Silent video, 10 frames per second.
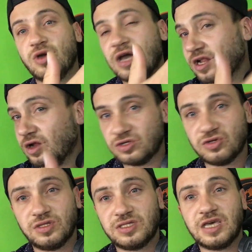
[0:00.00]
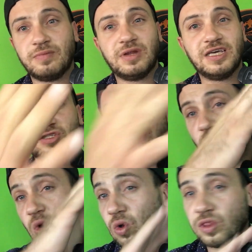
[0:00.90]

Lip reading: Your analogs on the same places. All